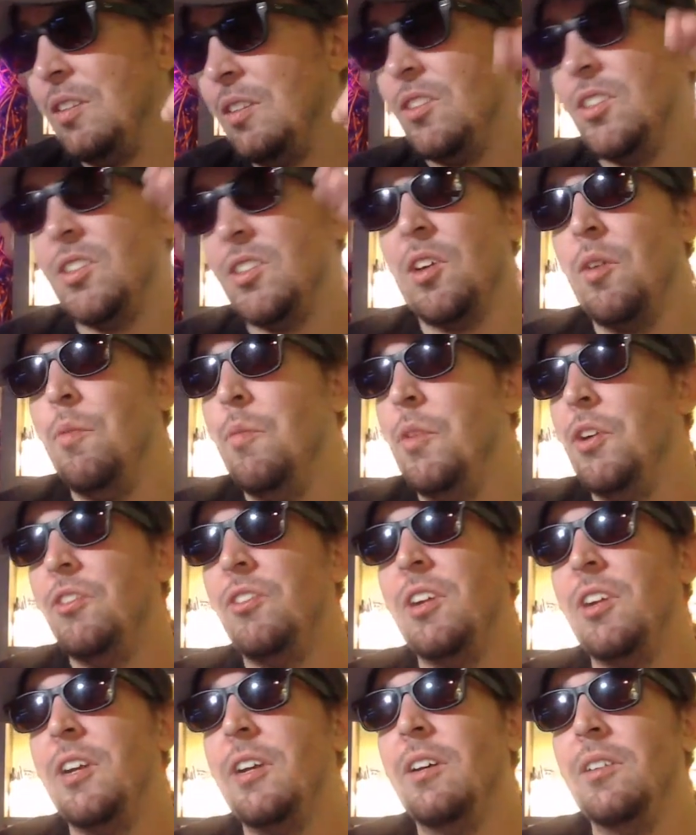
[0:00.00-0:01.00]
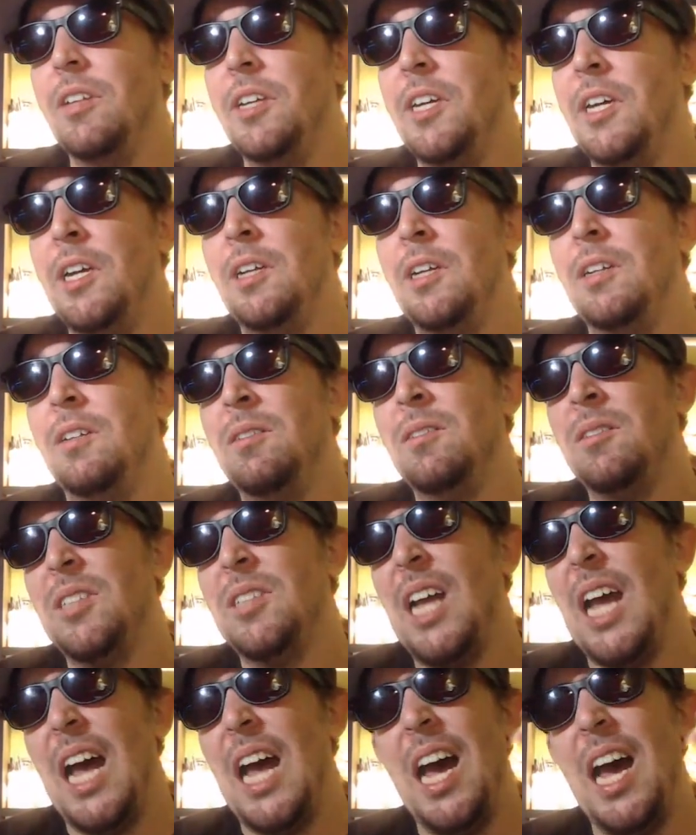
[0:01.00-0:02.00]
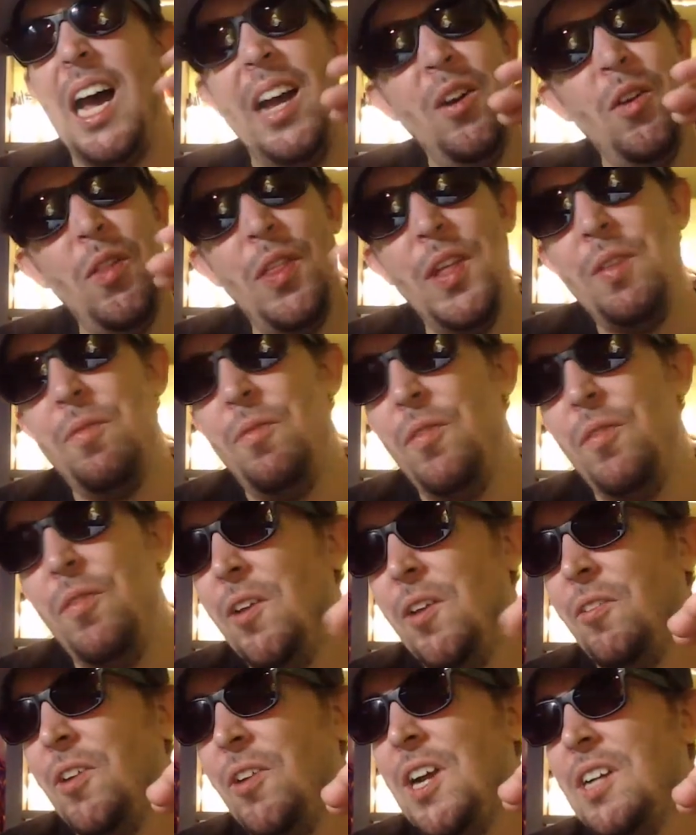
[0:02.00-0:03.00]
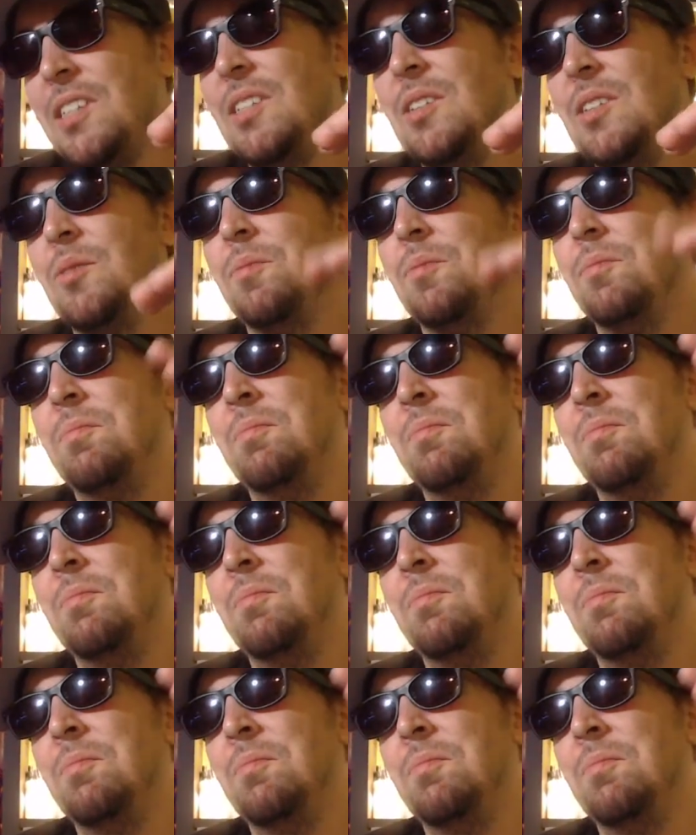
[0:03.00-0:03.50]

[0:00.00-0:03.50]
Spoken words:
just commissioning a league, I don't think Fantrax is